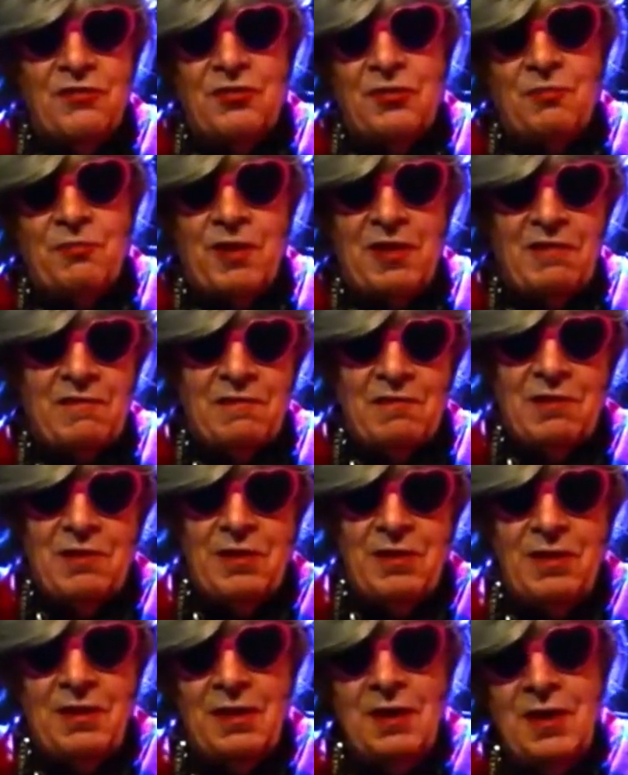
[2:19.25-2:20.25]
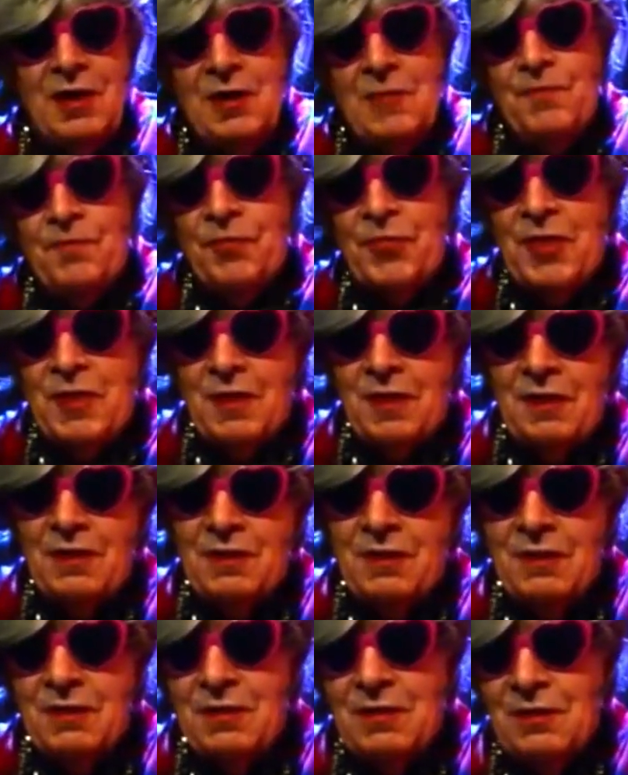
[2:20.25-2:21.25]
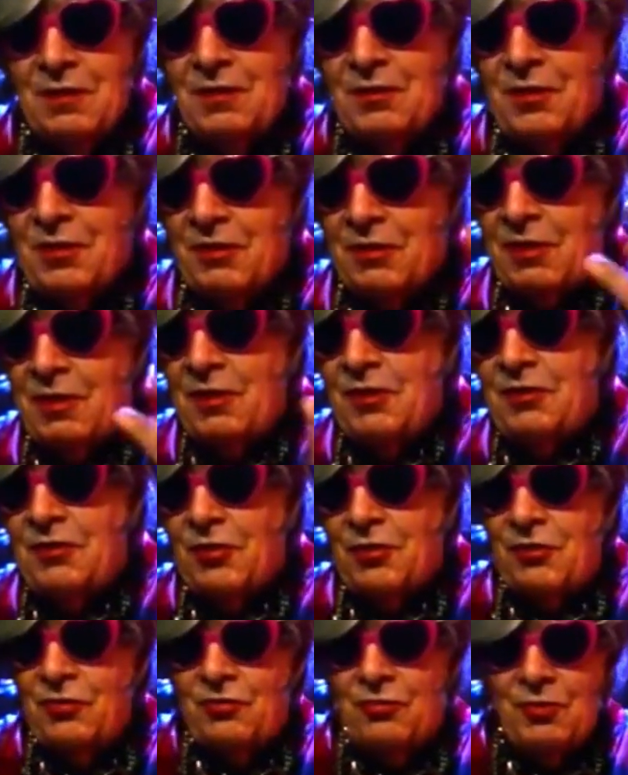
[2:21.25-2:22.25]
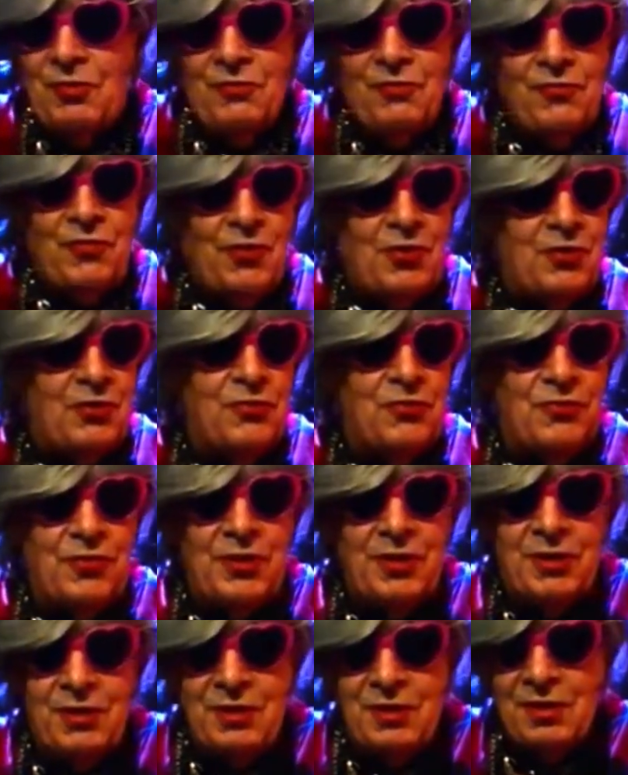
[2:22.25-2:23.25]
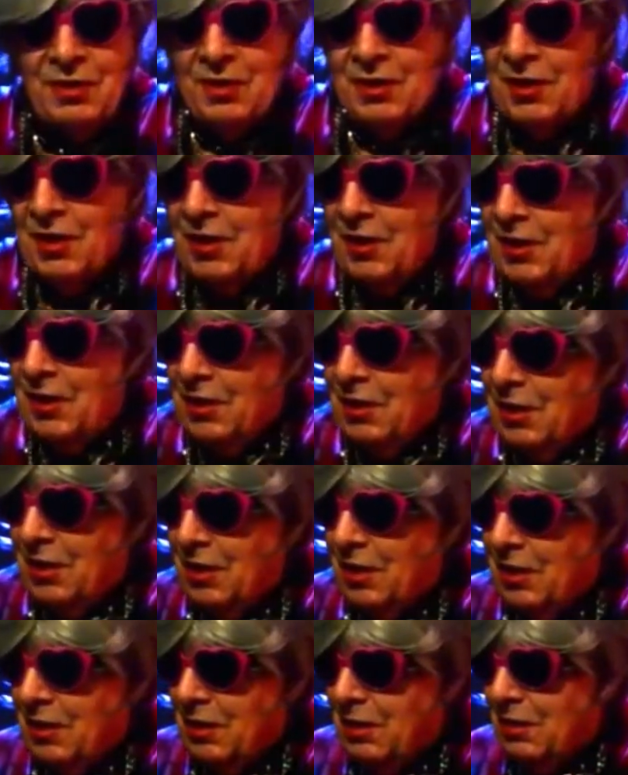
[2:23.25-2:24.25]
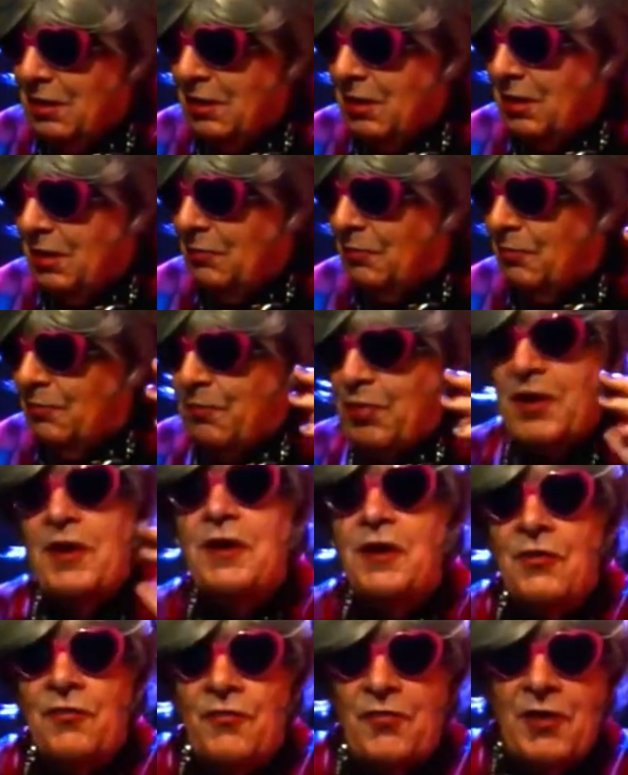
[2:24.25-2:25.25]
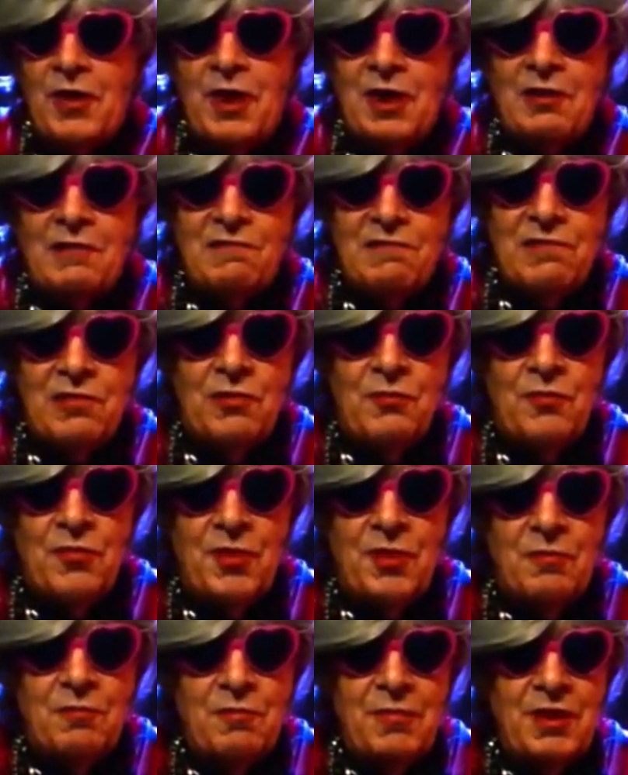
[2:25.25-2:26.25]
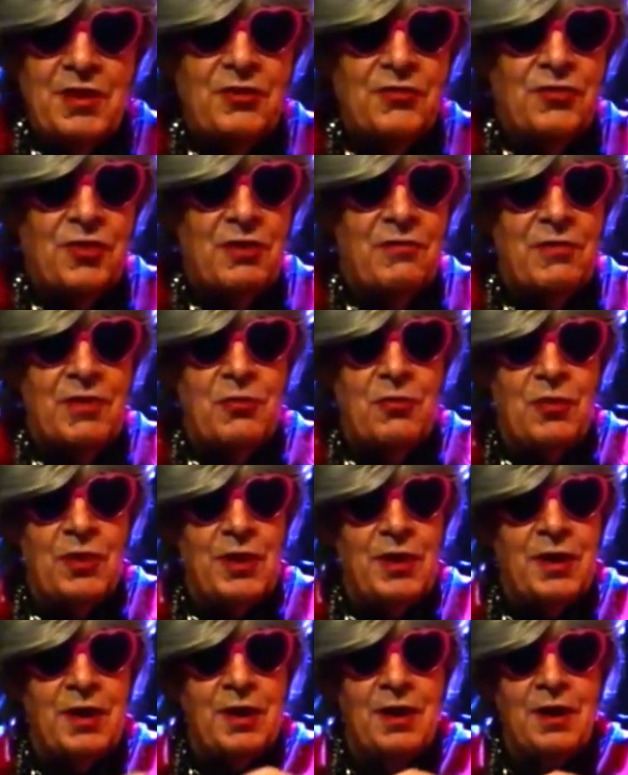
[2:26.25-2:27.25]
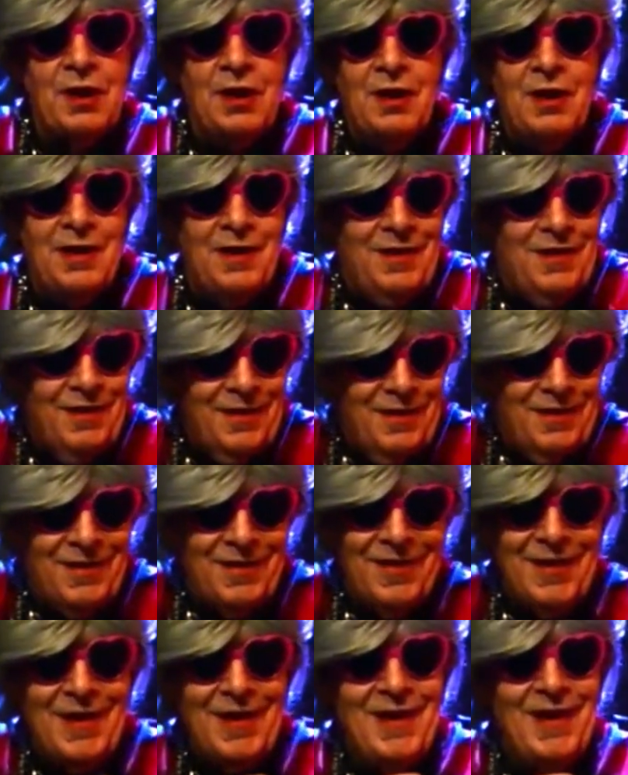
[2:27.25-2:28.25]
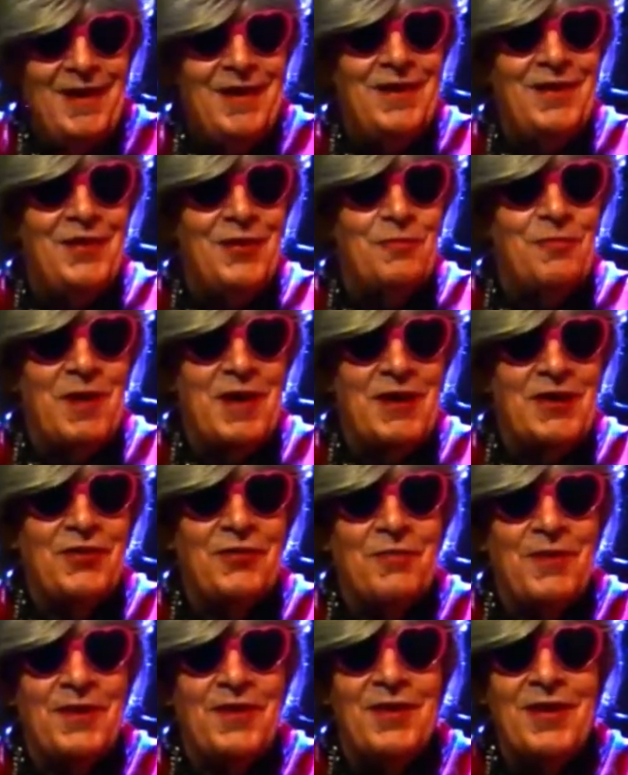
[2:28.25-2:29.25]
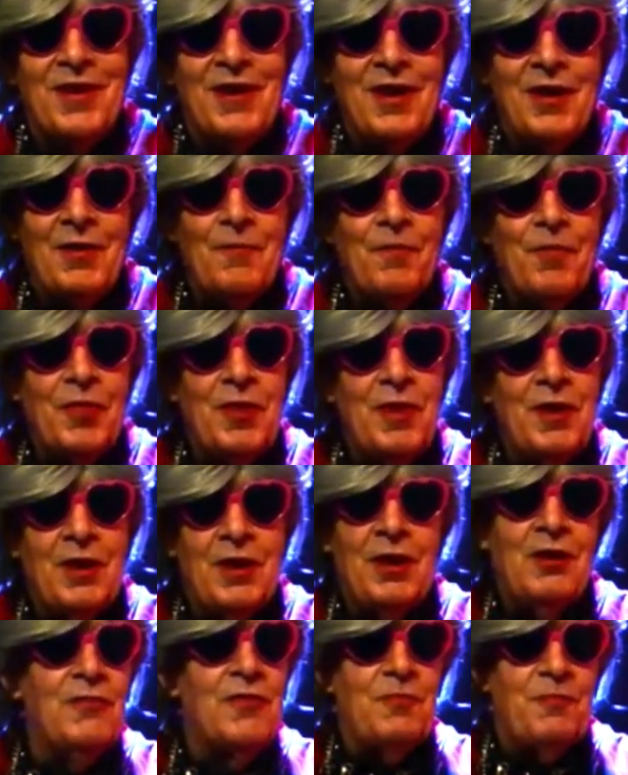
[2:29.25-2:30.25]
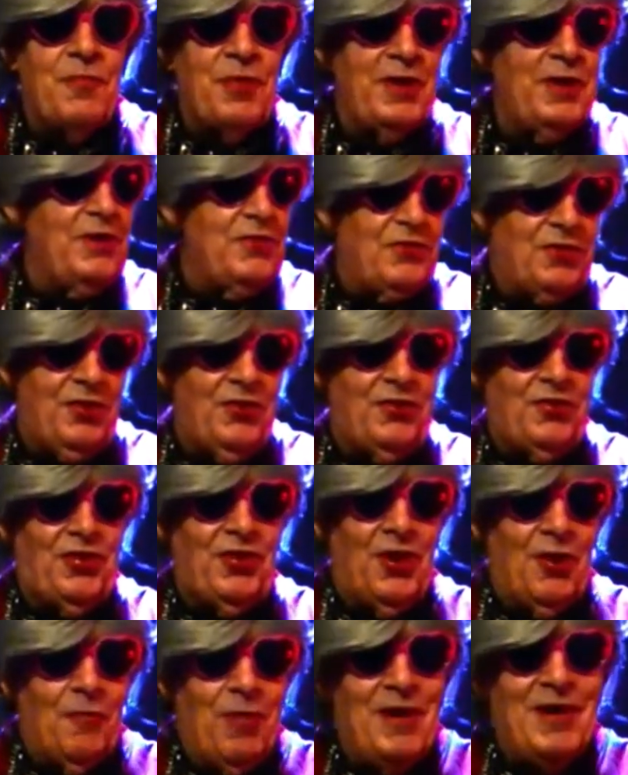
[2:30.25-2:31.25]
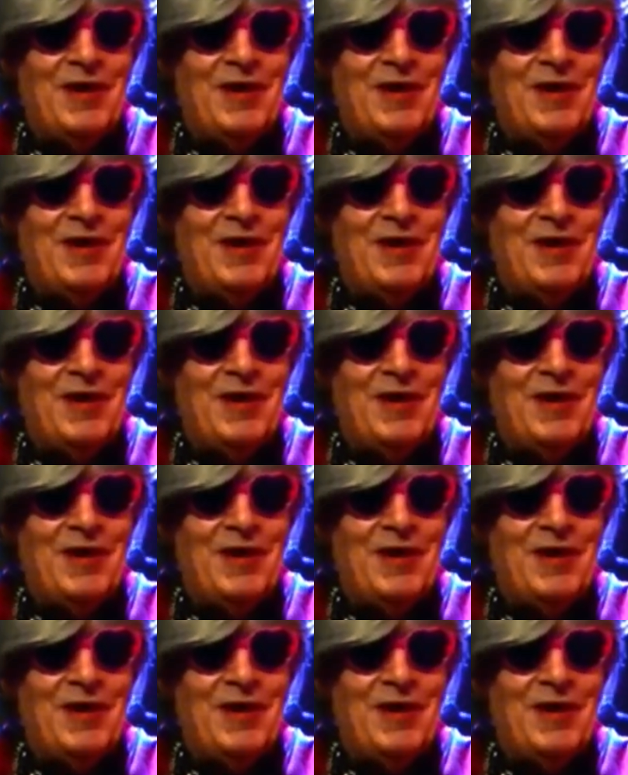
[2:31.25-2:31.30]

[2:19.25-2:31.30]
Apparently the Clintons were involved in a paedophile group that meets every week in in the basement of a pizza shop.